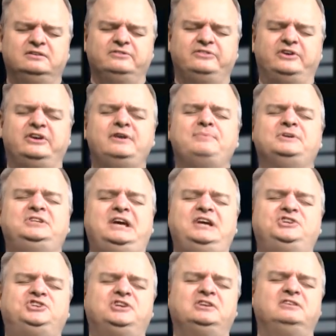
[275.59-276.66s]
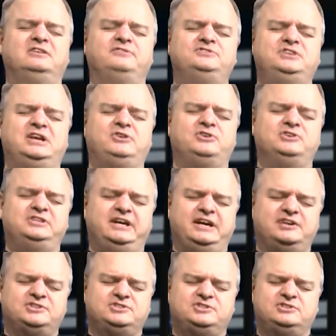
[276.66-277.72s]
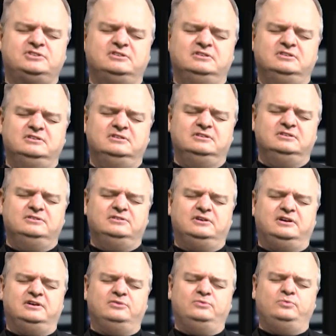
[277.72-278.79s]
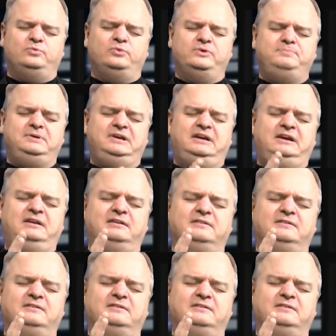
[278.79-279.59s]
their imitation of sacred texts would be